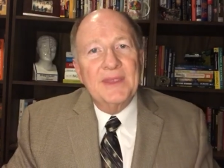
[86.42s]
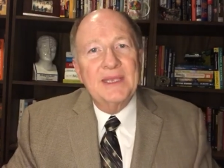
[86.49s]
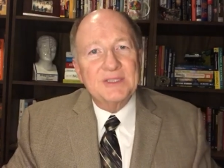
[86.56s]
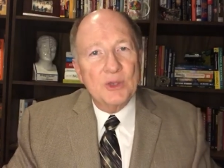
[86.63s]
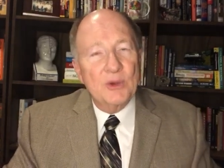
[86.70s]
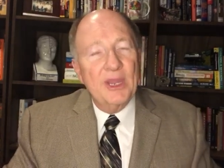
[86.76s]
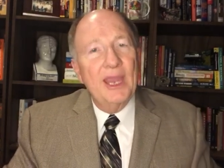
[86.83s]

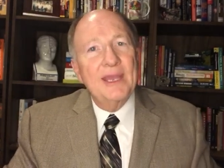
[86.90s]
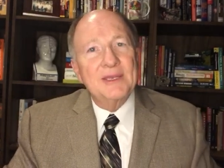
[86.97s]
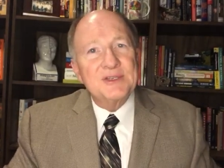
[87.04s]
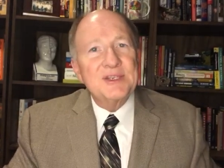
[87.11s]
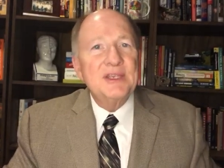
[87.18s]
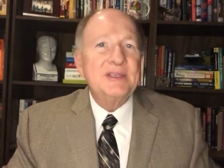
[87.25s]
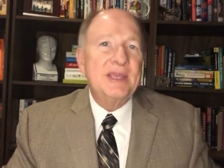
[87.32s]
it's okay to
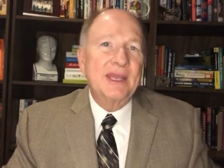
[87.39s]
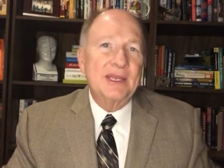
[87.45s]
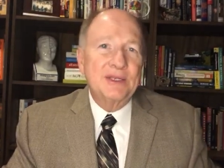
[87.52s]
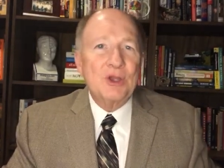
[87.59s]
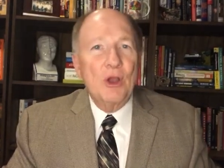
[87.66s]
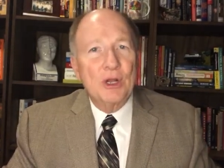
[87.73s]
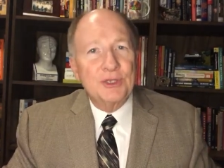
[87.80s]
sit down
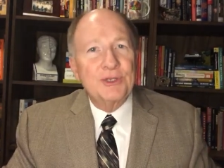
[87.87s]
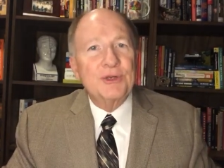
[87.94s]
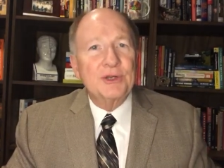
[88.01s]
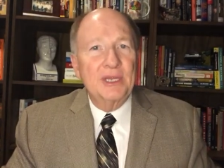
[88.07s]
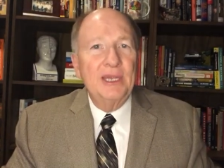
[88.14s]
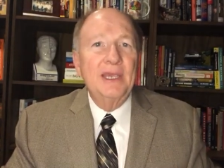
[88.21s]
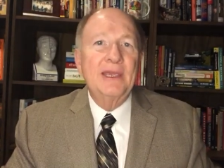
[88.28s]
and talk to
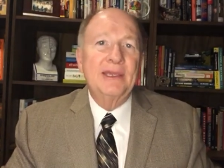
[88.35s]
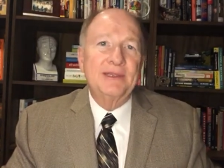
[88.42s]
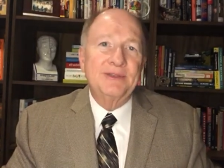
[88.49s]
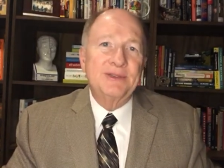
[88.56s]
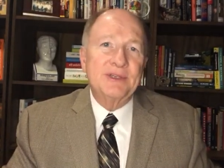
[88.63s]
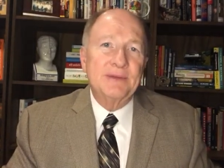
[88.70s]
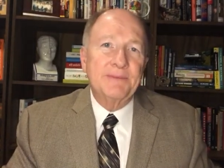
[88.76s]
your
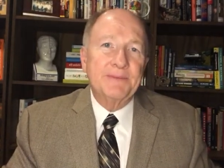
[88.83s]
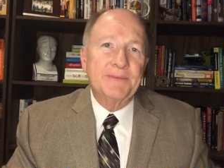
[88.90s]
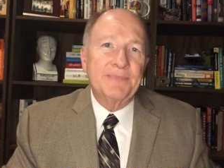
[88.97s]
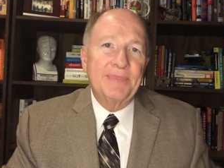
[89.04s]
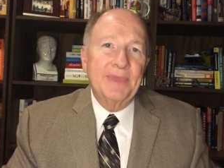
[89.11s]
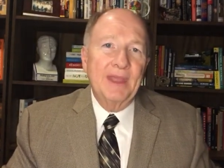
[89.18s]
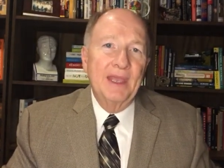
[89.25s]
kids
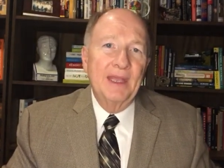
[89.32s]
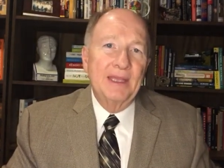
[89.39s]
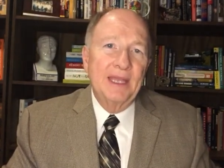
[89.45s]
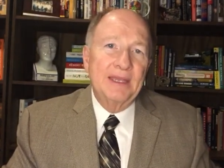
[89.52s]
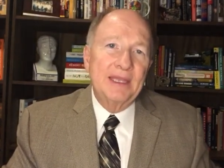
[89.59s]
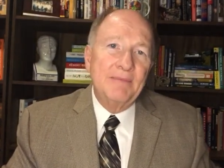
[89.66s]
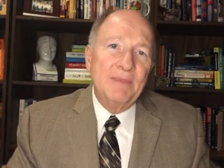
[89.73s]
and
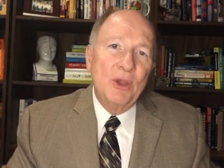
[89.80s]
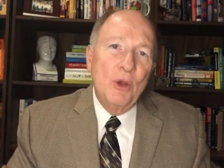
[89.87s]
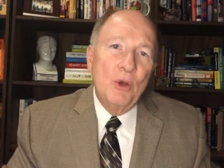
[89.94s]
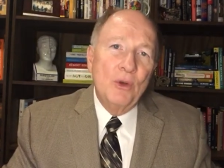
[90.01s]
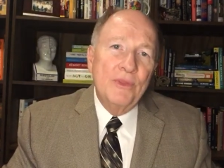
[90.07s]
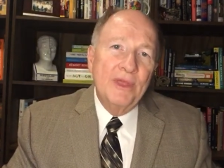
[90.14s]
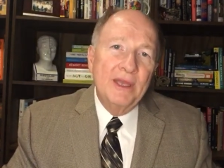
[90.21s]
let them
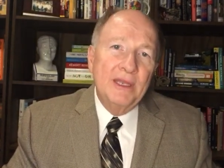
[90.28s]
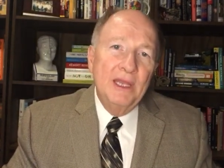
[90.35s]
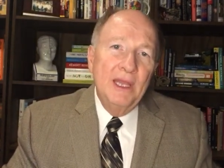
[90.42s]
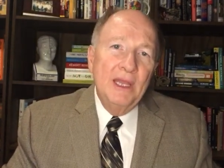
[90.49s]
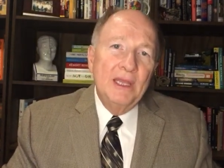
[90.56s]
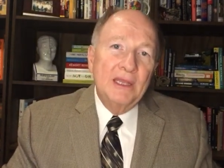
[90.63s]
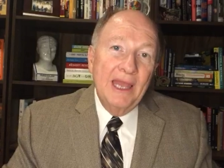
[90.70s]
know that
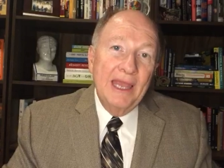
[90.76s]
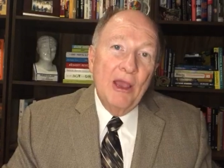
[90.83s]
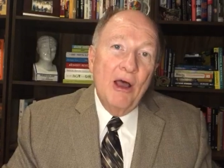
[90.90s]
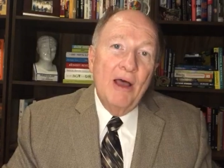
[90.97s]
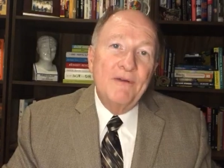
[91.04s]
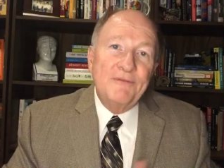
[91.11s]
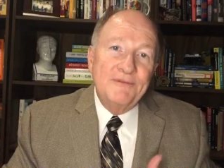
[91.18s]

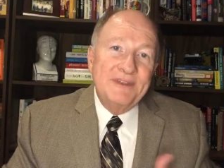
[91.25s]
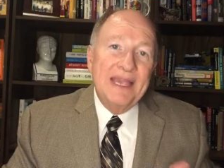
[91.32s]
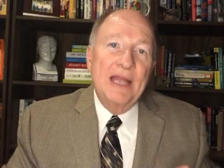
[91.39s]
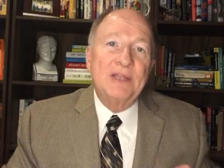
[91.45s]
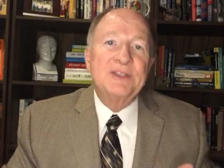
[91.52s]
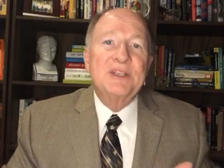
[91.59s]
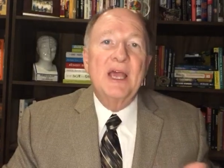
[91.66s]
layoff,
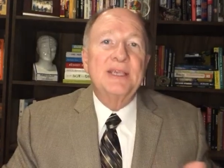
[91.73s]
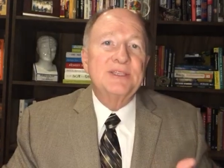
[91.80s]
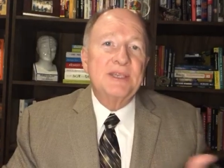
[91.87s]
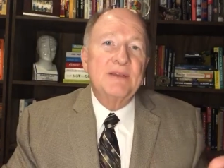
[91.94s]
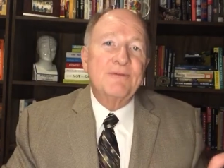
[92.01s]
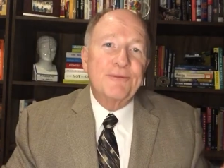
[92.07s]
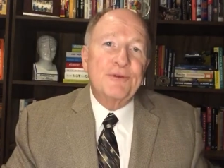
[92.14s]

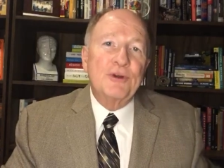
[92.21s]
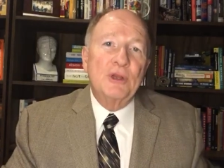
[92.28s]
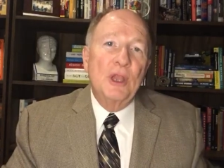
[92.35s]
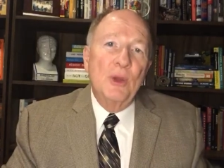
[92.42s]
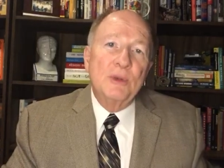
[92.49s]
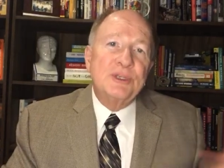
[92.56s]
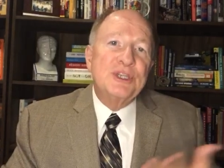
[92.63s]
downsizing,
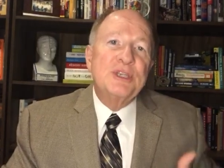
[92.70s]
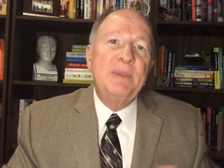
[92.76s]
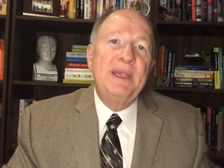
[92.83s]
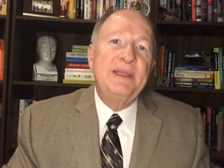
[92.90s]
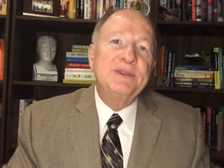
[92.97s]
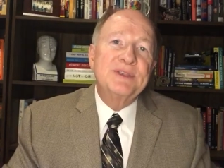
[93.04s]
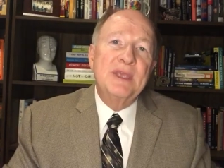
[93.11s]
furlough, it just
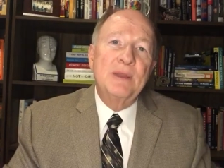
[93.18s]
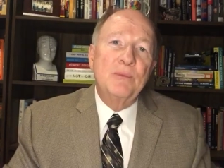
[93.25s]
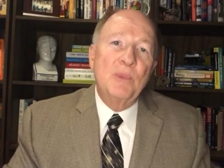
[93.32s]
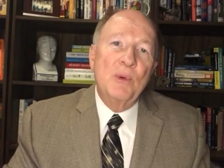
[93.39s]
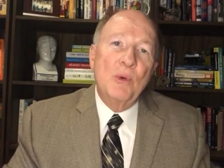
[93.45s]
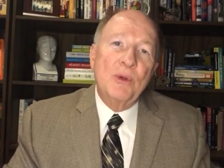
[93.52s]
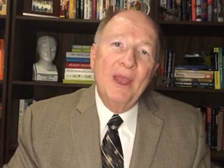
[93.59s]
means that
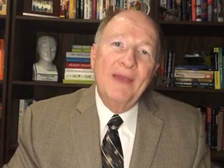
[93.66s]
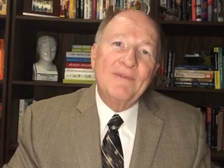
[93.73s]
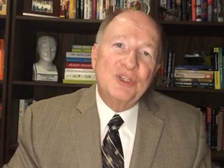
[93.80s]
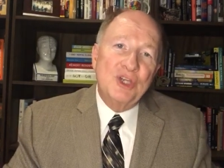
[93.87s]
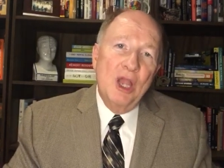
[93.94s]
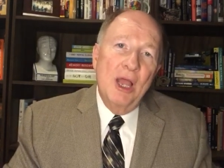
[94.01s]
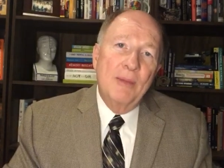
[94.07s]
we won't have a
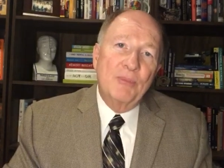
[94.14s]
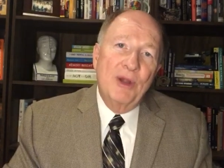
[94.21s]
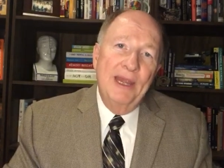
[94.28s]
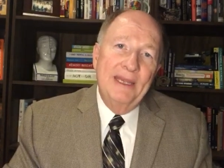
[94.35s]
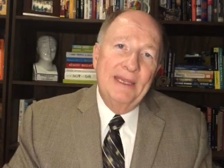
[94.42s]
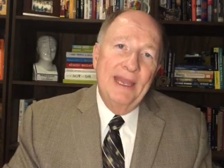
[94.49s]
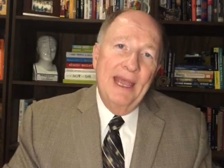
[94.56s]
job
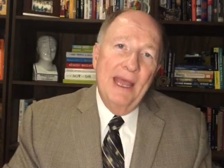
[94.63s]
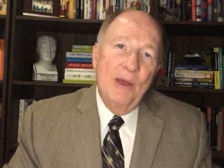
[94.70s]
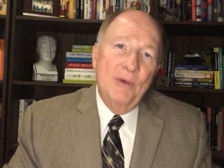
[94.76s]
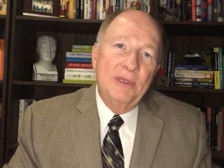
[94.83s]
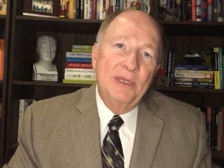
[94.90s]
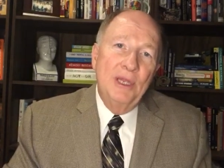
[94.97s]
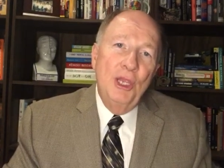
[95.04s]
right
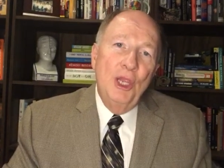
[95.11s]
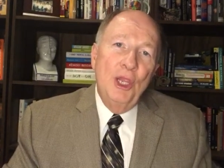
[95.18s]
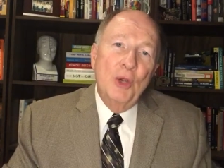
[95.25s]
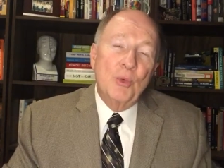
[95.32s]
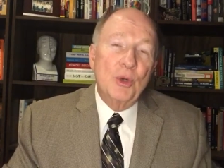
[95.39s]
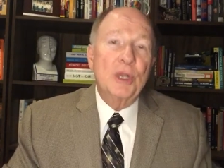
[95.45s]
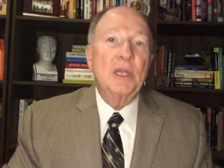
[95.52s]
now and
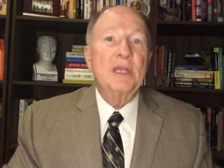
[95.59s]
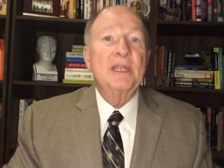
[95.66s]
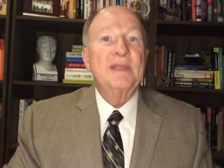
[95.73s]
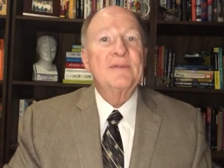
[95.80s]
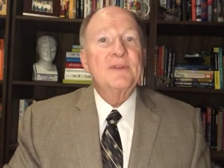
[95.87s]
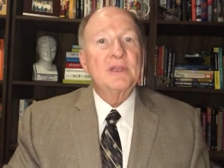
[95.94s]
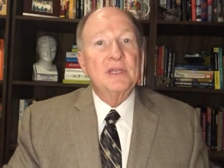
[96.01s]
we're going to
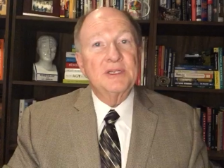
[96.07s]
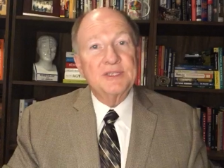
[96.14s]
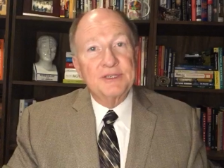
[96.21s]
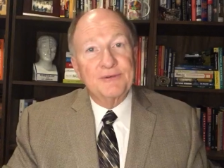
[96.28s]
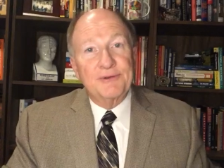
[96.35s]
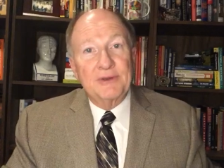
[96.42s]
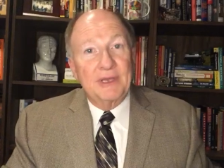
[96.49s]
live a little
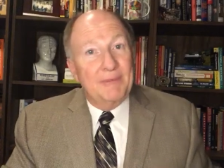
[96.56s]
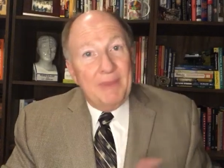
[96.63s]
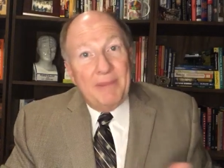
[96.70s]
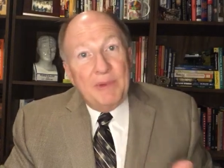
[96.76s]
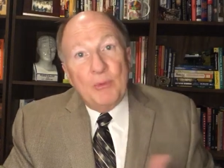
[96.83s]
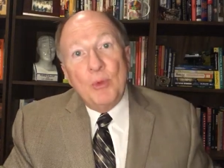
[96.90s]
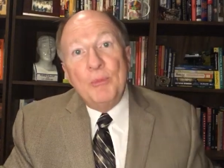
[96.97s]
differently.
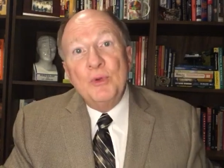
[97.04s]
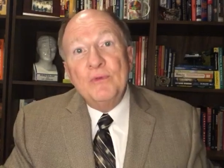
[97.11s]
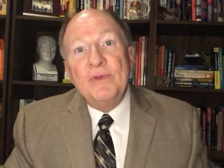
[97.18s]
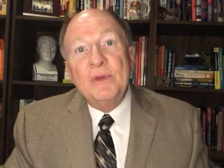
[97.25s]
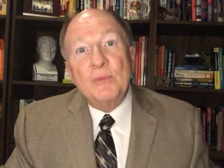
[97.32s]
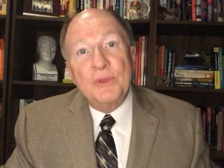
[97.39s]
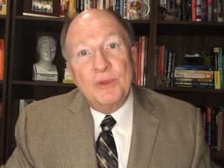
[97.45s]
Maybe we'll
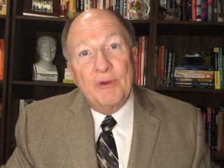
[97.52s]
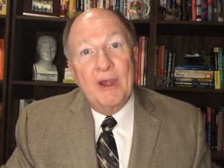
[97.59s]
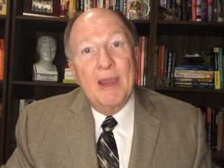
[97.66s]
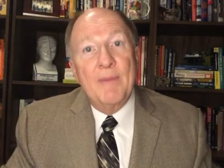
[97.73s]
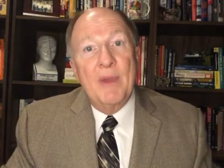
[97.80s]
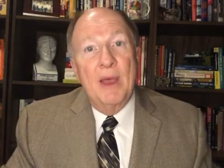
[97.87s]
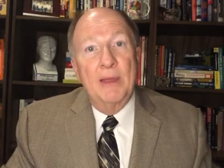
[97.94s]
move in with
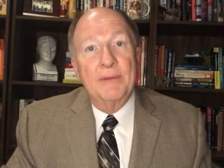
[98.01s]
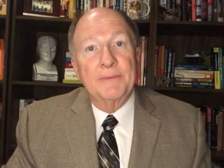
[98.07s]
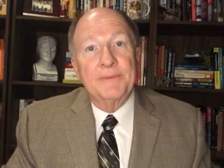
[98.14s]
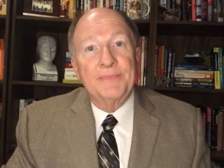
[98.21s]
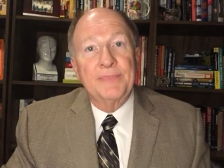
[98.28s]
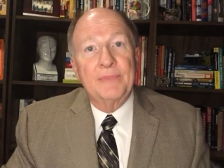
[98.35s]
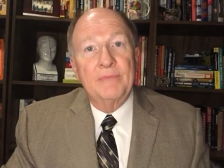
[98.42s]
grandma,
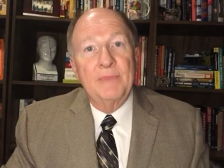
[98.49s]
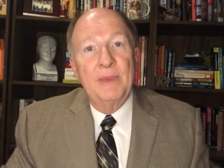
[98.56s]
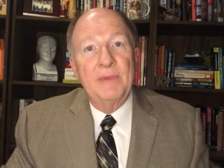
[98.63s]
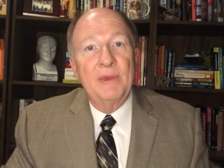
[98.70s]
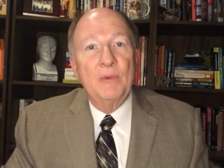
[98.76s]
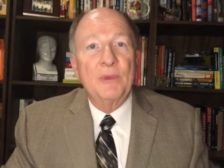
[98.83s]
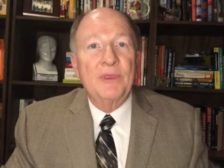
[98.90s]

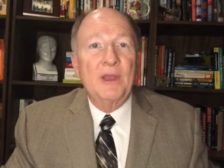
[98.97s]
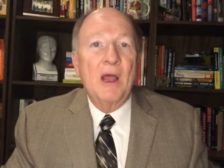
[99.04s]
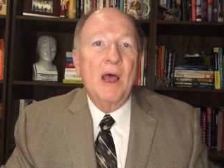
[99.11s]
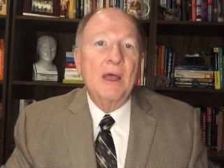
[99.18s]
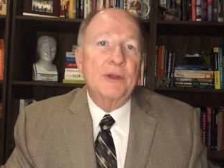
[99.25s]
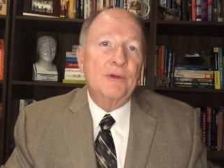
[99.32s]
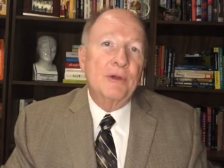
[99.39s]
maybe with an
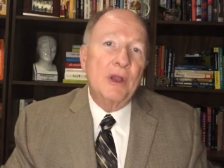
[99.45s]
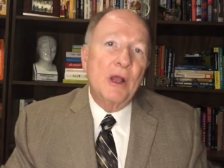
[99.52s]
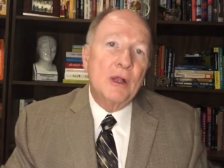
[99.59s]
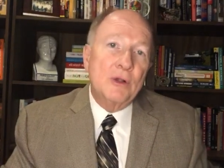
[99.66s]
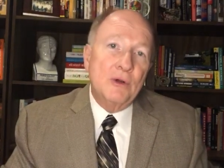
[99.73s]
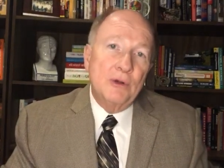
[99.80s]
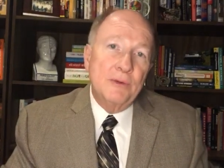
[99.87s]
aunt or an
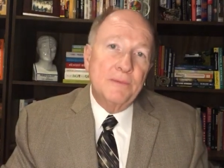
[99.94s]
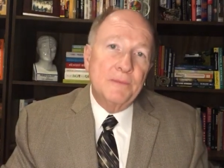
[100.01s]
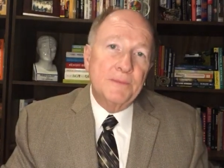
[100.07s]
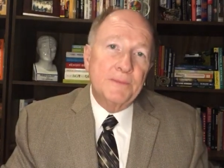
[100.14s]
uncle.